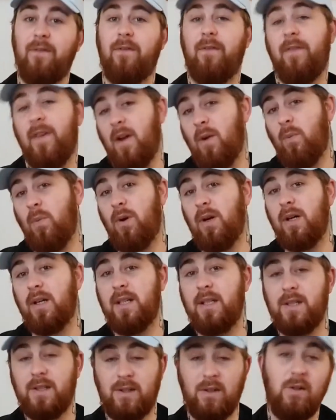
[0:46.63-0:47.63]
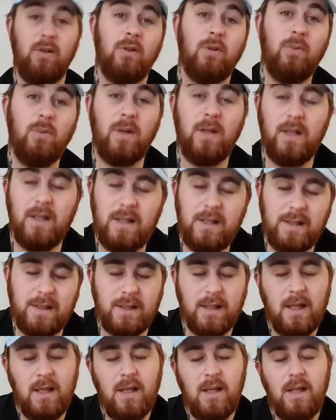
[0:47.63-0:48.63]
fit-wise, look-wise,
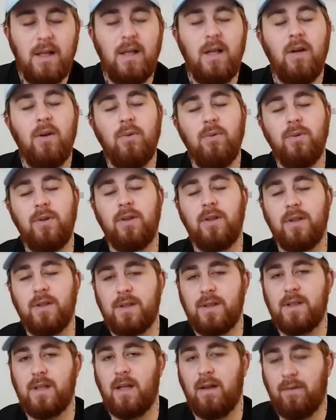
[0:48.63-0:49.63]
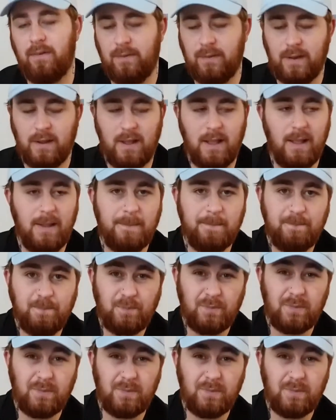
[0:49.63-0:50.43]
all the good stuff, okay?